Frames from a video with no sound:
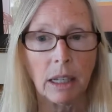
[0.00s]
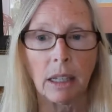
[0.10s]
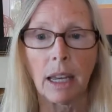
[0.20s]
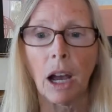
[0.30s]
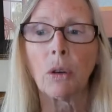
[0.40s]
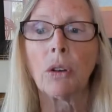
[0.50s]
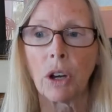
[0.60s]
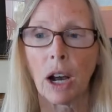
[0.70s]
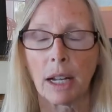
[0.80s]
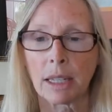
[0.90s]
now you've
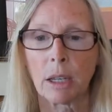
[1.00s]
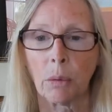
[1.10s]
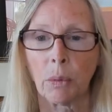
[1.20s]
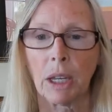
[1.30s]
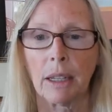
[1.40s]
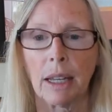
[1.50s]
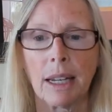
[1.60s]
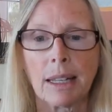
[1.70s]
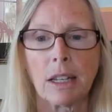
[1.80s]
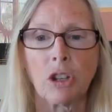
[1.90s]
got something that
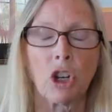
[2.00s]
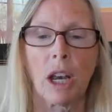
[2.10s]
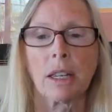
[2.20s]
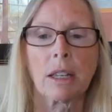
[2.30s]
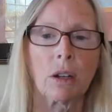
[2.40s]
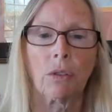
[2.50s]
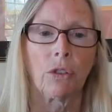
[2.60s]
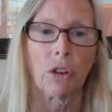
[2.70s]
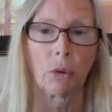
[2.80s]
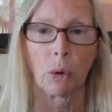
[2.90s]
isn't just
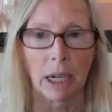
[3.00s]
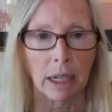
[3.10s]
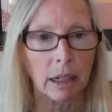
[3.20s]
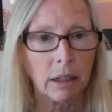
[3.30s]
for the rink.